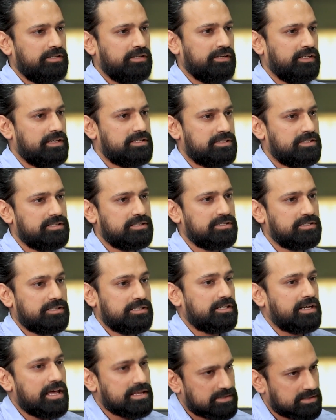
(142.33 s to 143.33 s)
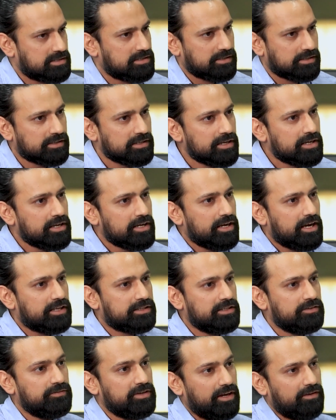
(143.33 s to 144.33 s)
Rest is tenacity. I
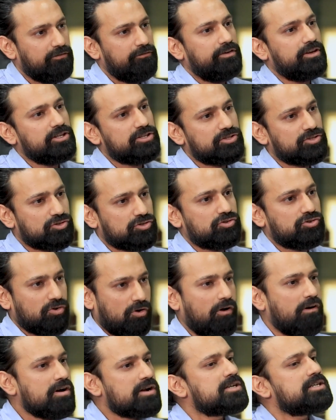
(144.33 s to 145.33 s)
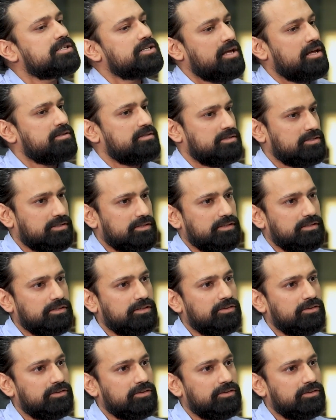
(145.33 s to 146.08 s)
think we have very strong tenacity.